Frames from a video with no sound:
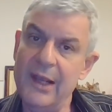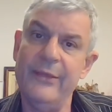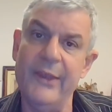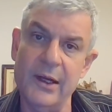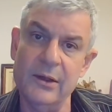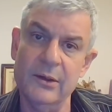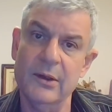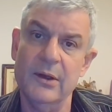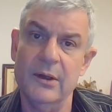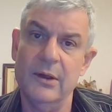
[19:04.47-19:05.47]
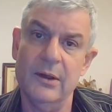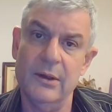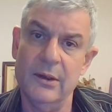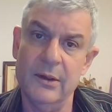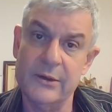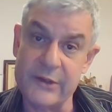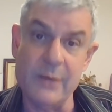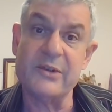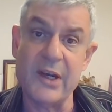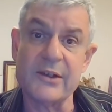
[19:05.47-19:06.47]
and then
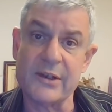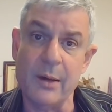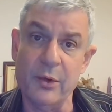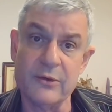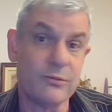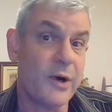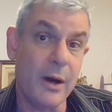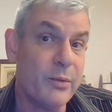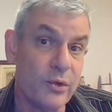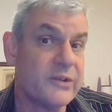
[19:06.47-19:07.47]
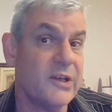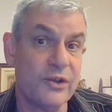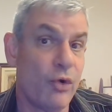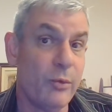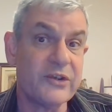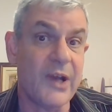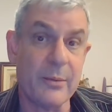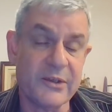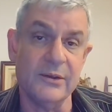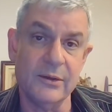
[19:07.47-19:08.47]
same-sex couples, where abuse is almost
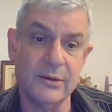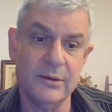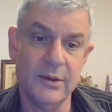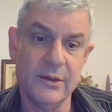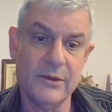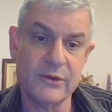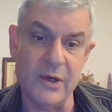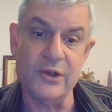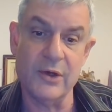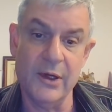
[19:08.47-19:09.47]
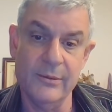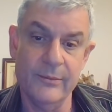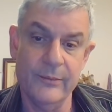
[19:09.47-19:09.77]
absent, strangely.